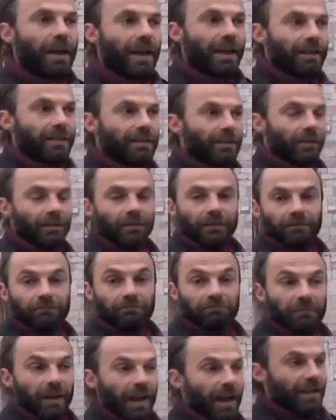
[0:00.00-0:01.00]
based
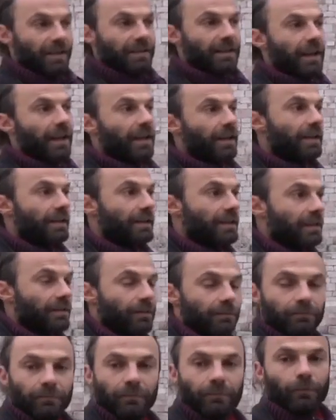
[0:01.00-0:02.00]
on essays,
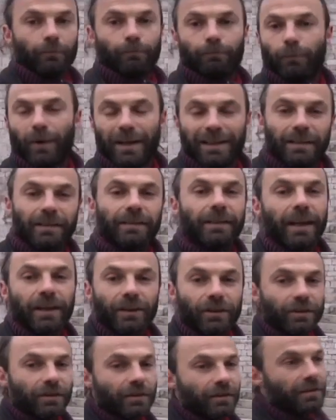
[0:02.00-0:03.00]

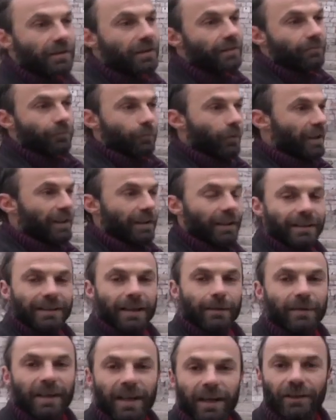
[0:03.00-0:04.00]
presentations, written
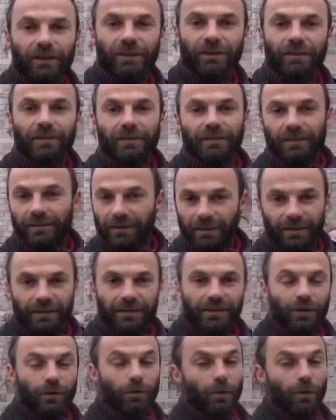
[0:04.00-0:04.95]
examinations, and so